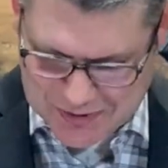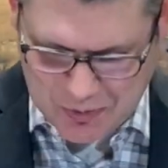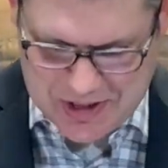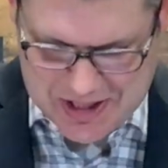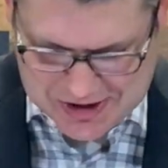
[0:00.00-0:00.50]

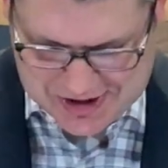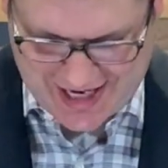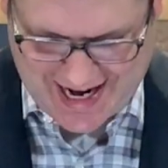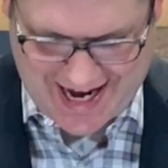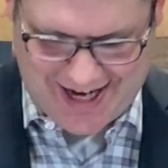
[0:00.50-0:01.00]
We
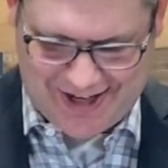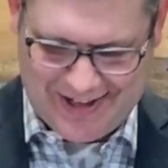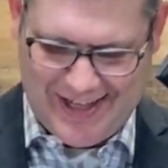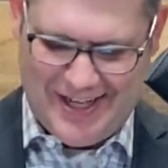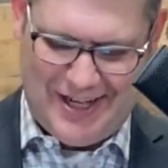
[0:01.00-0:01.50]

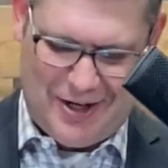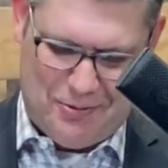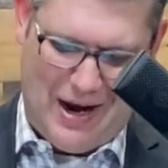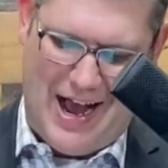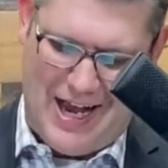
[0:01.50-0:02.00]
shall
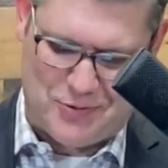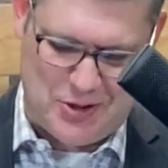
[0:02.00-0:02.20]
arise.